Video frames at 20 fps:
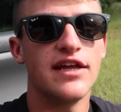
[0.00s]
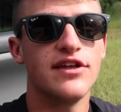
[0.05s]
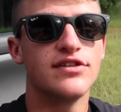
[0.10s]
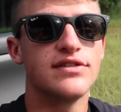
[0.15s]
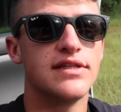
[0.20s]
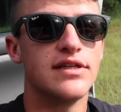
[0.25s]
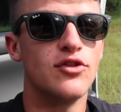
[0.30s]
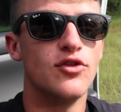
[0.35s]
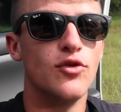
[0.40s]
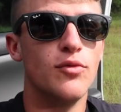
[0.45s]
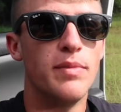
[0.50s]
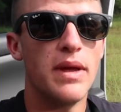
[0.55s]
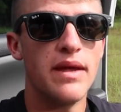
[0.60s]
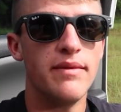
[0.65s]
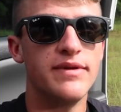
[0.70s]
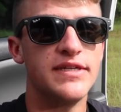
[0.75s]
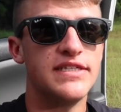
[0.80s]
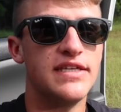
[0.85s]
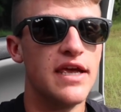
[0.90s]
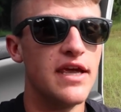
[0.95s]
I used the little
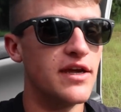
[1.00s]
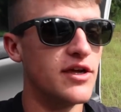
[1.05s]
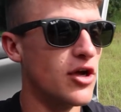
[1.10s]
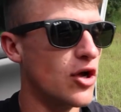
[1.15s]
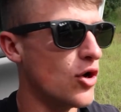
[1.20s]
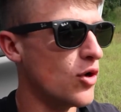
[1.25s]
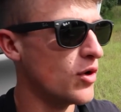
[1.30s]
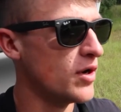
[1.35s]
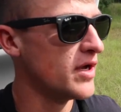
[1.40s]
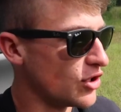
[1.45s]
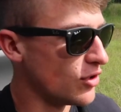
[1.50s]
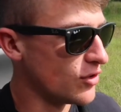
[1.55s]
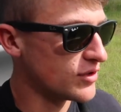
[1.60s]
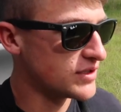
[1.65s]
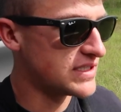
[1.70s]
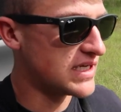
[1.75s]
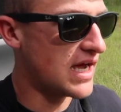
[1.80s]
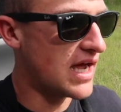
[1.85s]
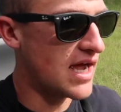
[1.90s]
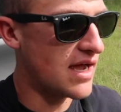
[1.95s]
baby Senko the
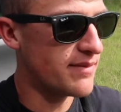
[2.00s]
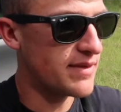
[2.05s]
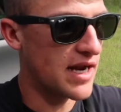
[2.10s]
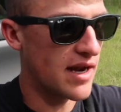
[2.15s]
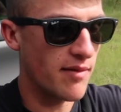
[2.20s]
whole time.